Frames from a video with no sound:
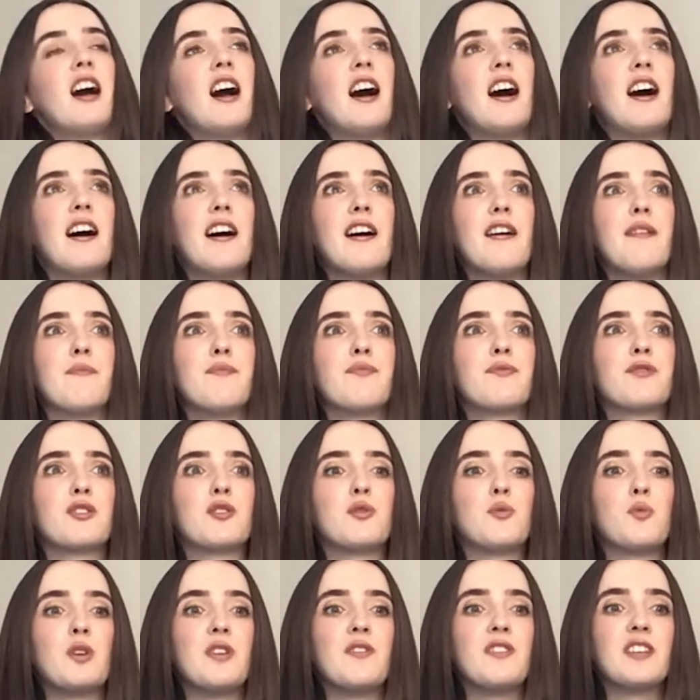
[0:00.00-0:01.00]
Um,
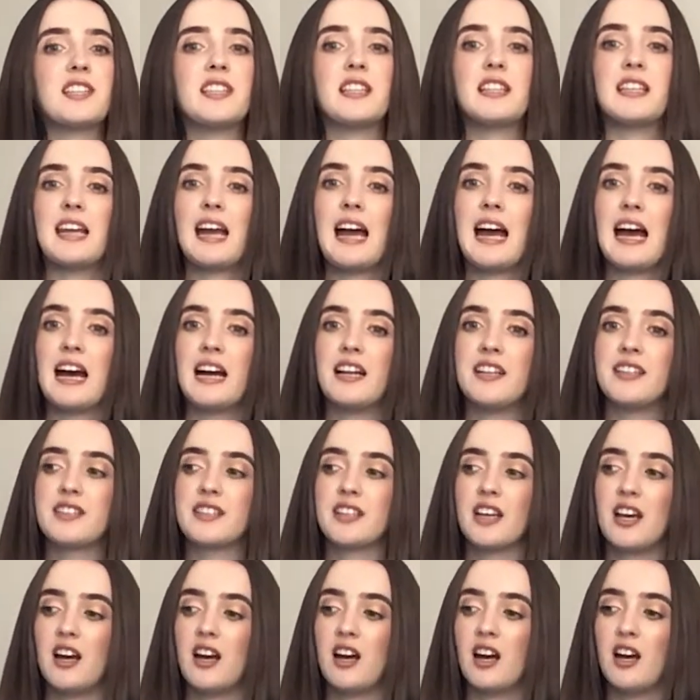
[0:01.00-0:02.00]
we recently had
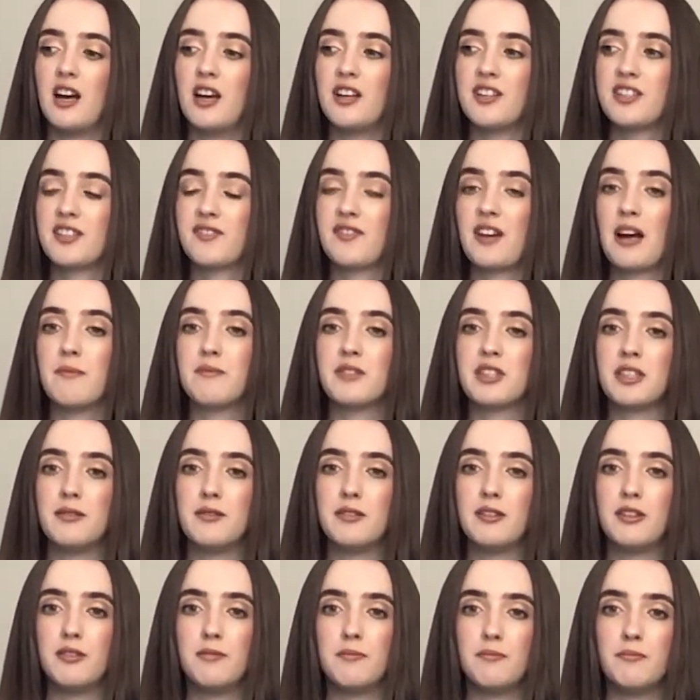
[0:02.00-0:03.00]
a uh,
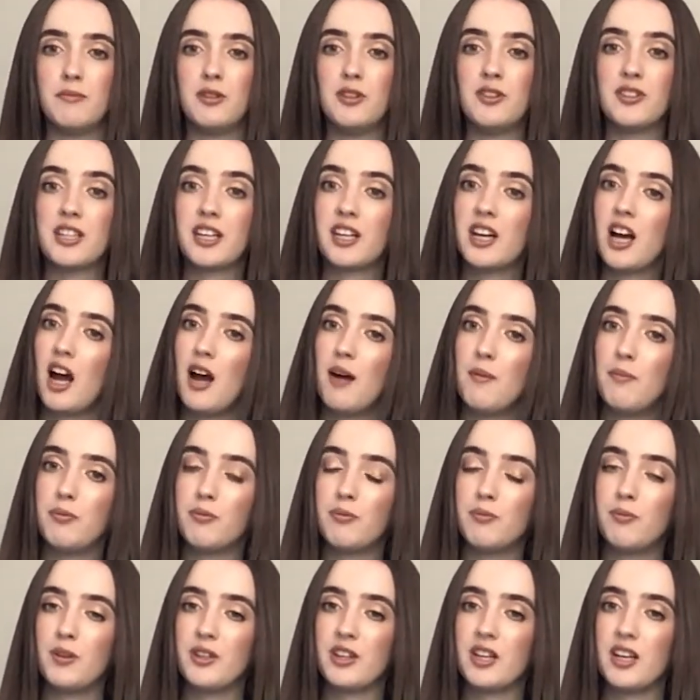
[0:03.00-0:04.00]
Southampton Music Hub
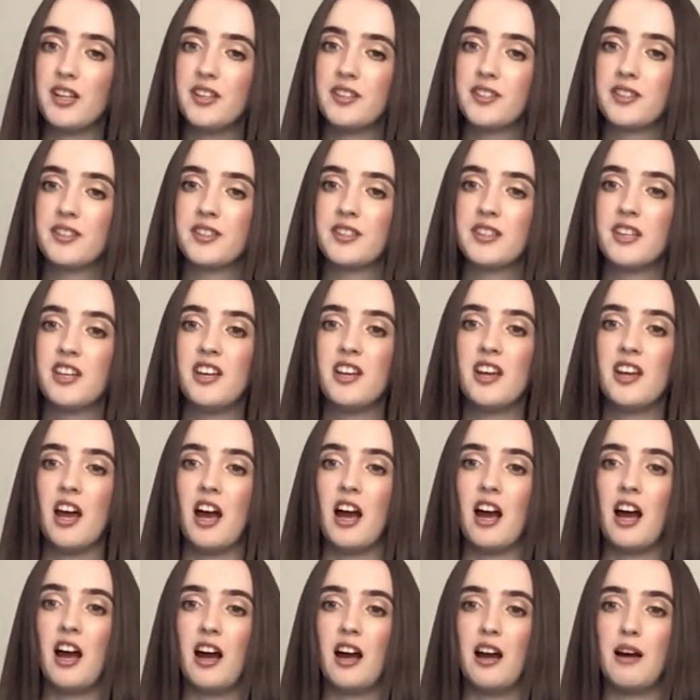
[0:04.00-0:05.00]
with us,
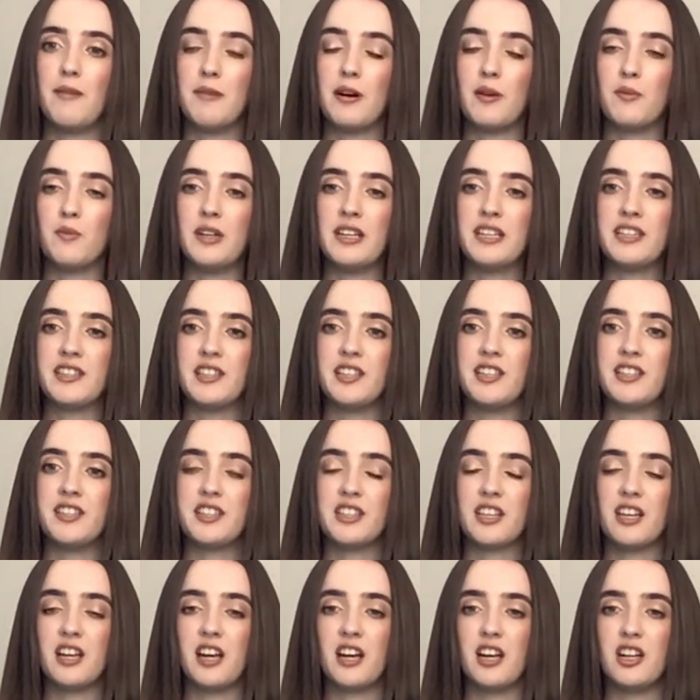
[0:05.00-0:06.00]
um, and we
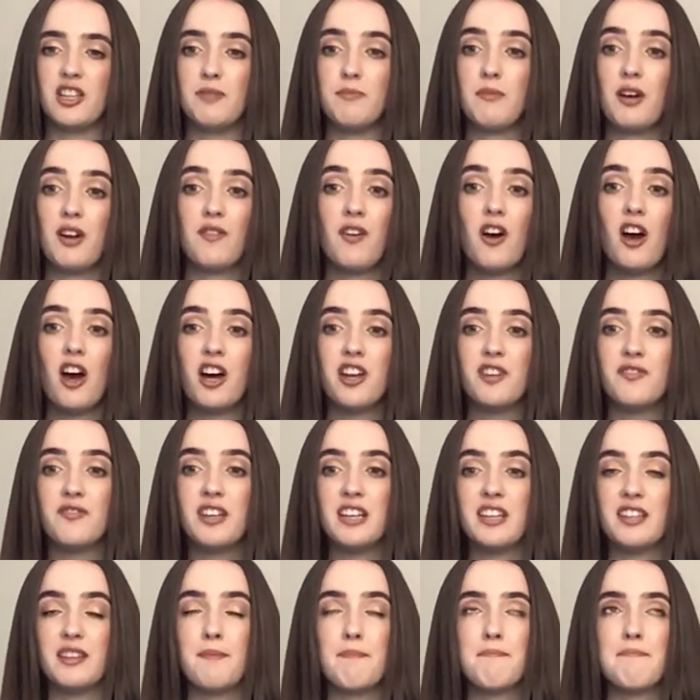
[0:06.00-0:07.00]
did, uh, you might have heard of
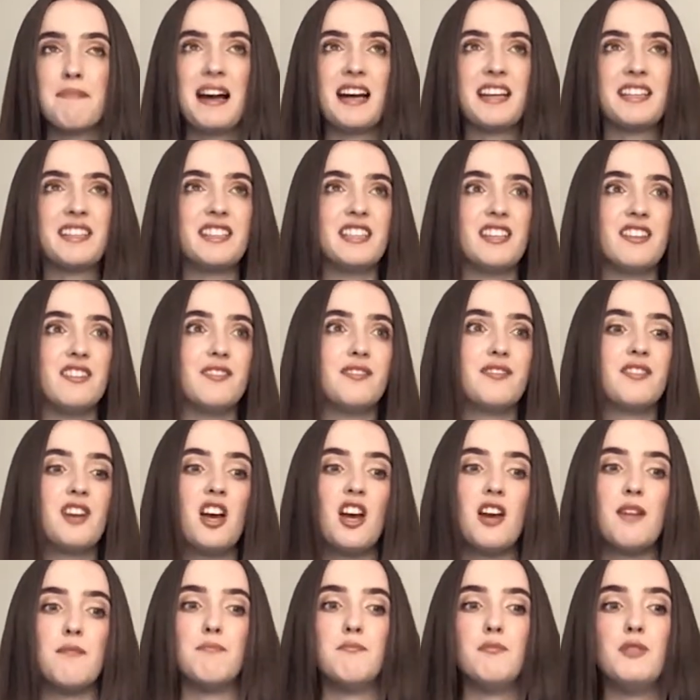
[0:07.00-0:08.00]
it, the massive
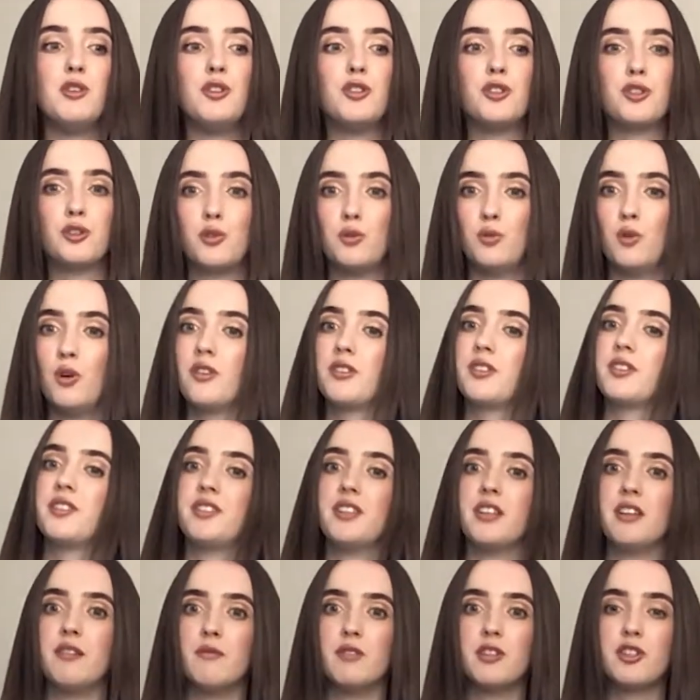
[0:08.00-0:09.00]
musical
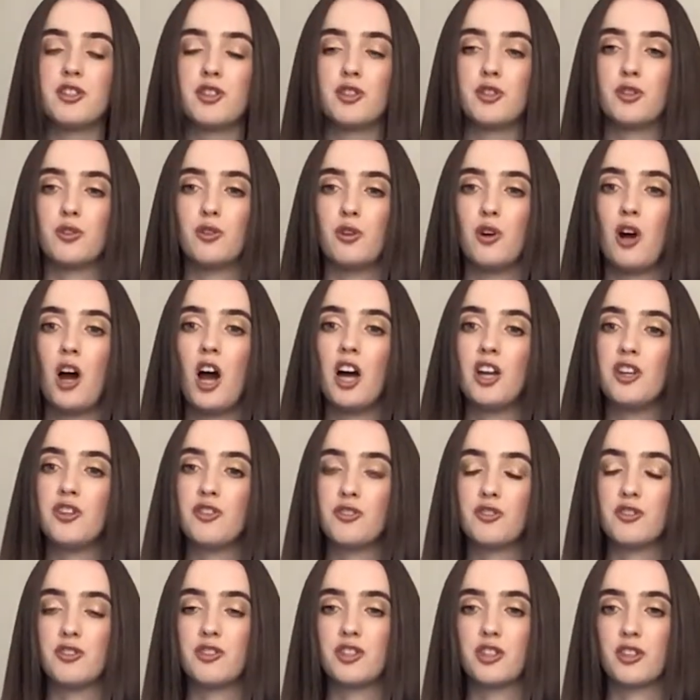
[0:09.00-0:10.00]
Odyssey, which saw
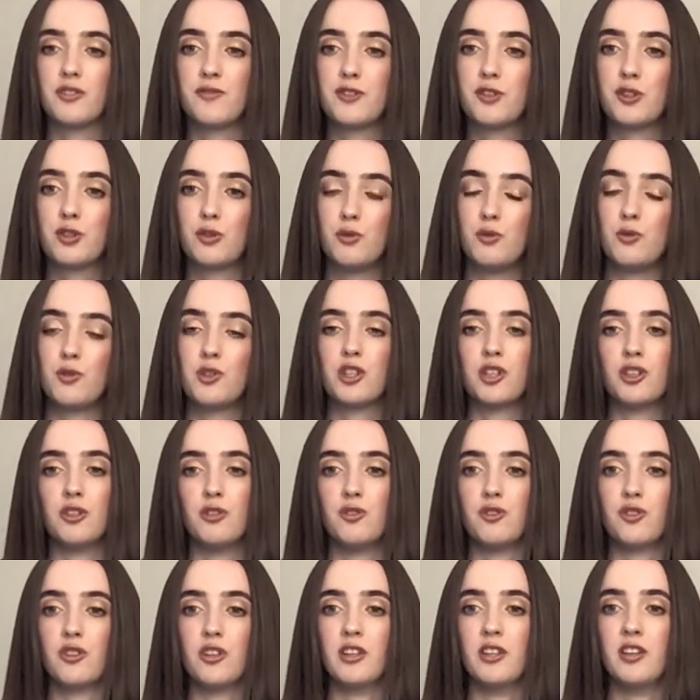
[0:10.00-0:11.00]
hundreds of school
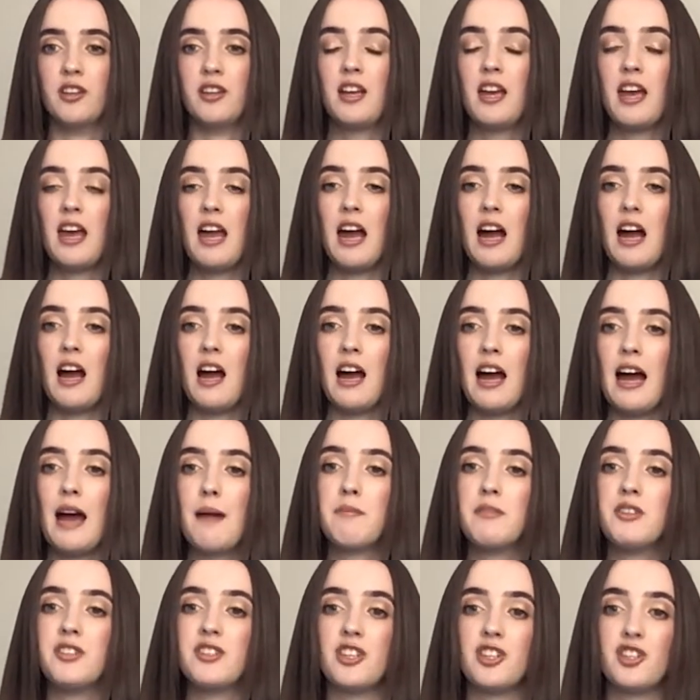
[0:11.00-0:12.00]
children uh,
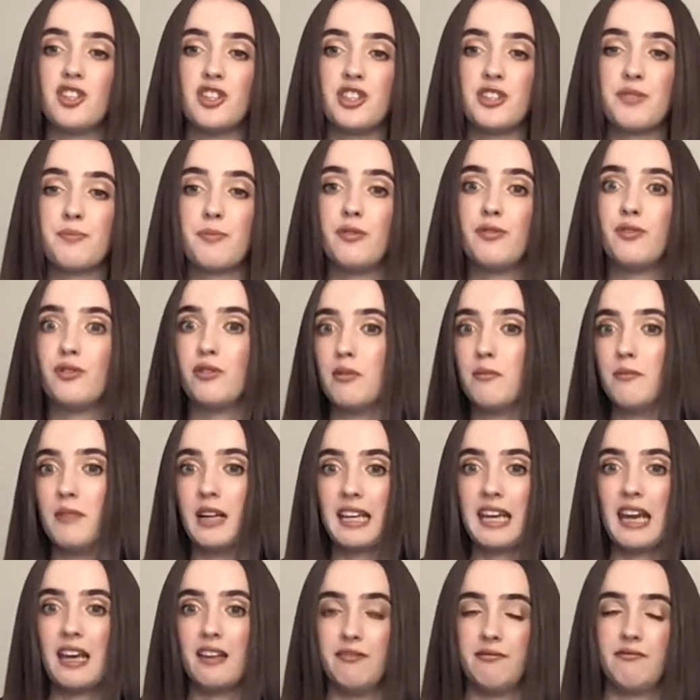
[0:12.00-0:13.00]
and musicians perform
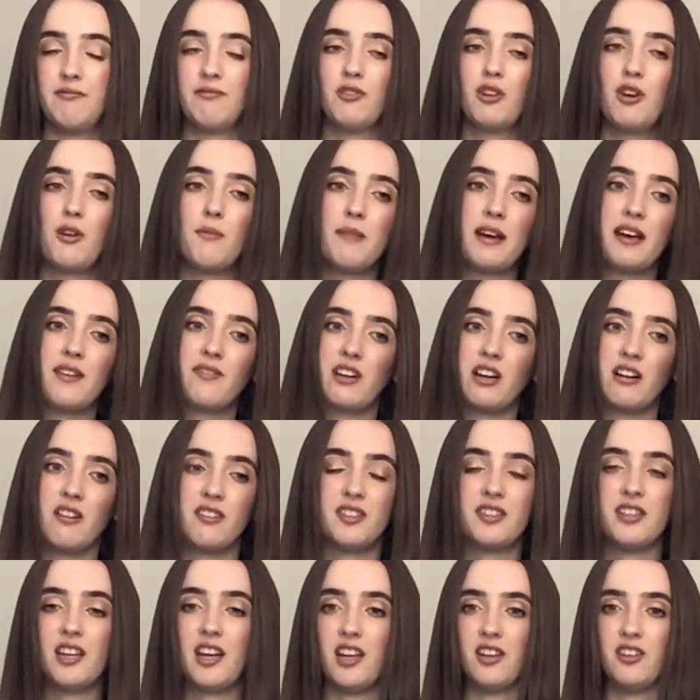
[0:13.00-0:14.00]
again on Mayflower
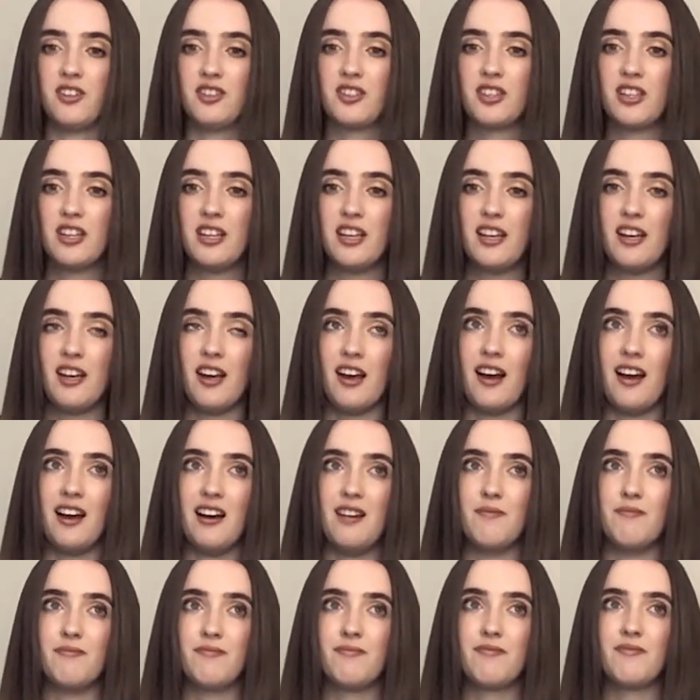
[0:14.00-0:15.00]
stage.
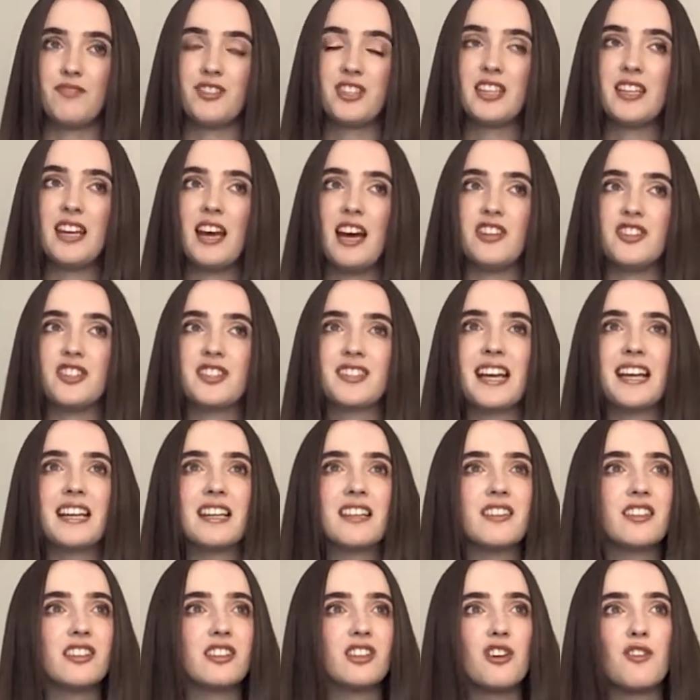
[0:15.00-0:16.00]
Um, so yeah, just
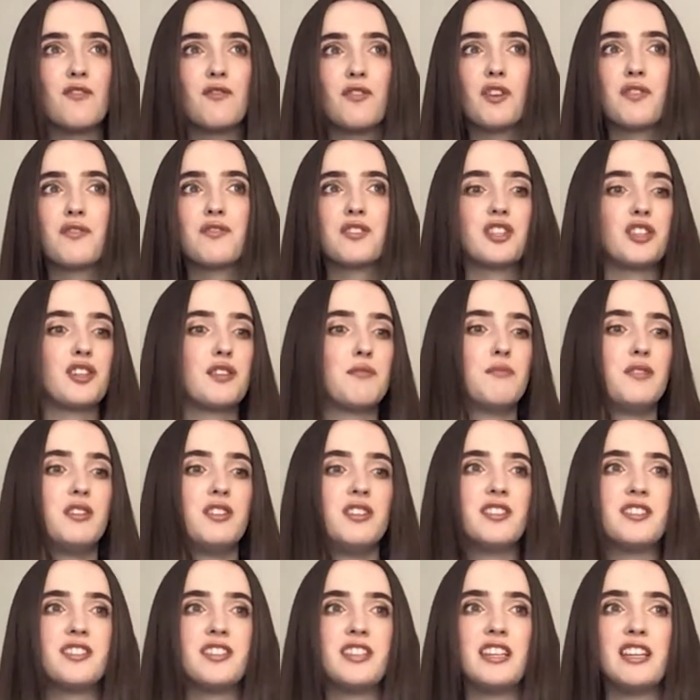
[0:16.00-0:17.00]
anything that involves the
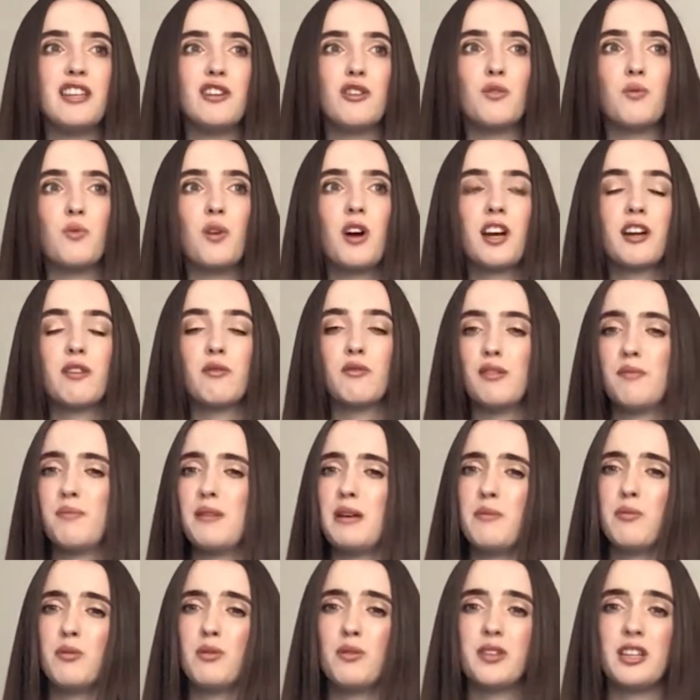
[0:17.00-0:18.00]
community or working with
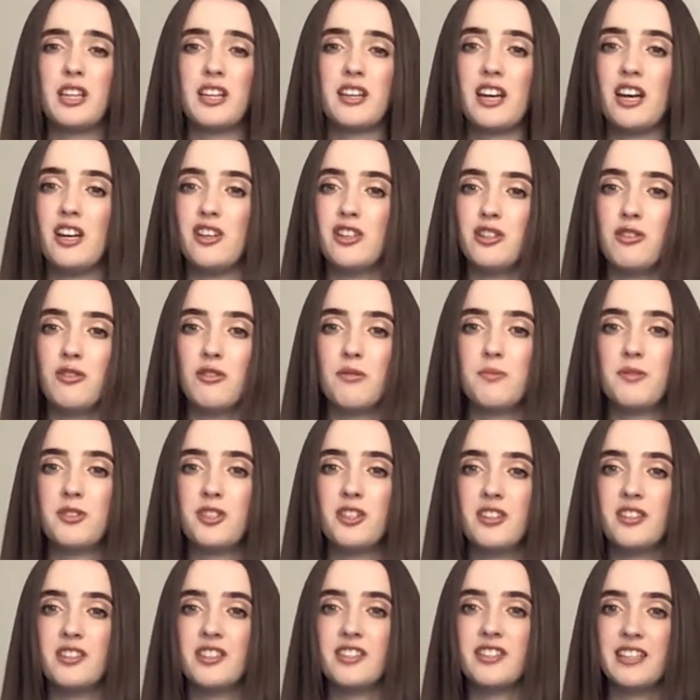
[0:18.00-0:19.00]
people where they get a new
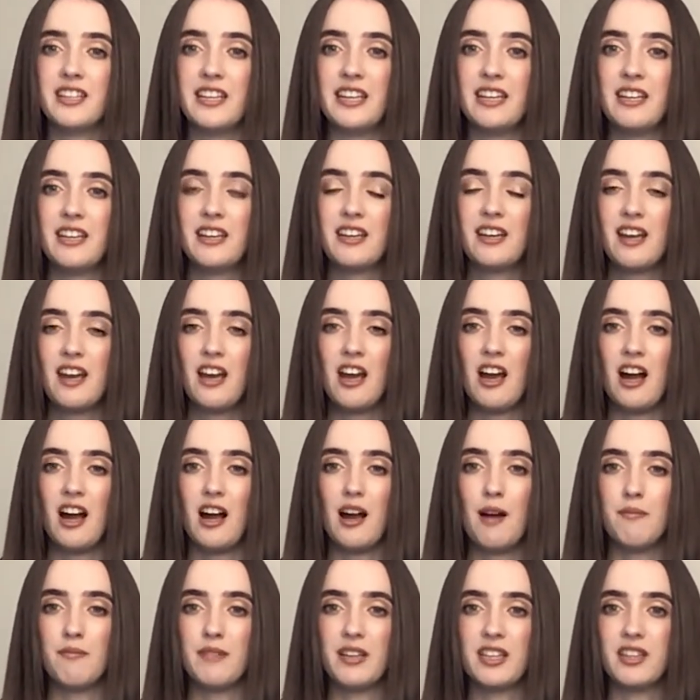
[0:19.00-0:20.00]
opportunity
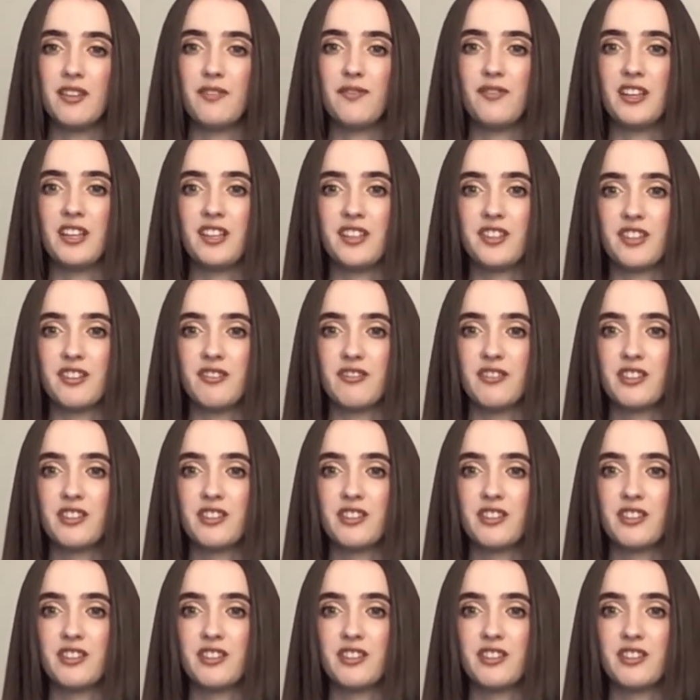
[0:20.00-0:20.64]
um, in the theatre